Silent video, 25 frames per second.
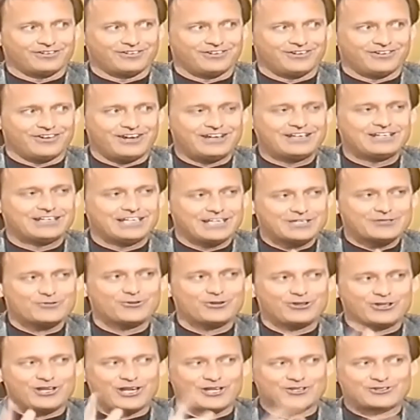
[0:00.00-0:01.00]
All right, let's go
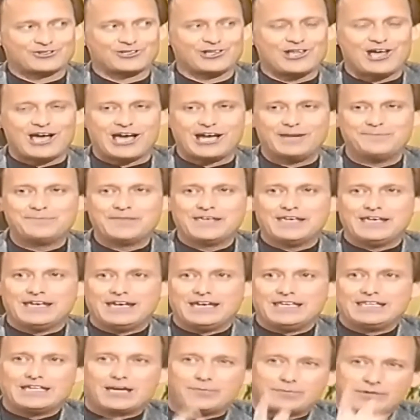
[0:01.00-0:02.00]
to the next slide
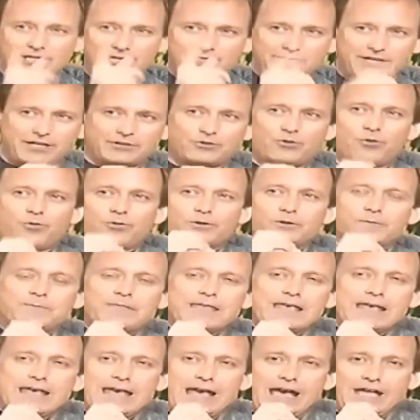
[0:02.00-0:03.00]
in the upper left-hand corner,
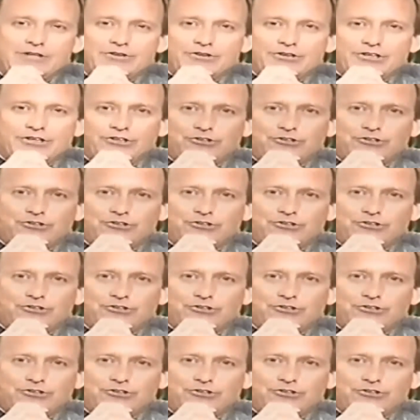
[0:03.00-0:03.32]
and you're going to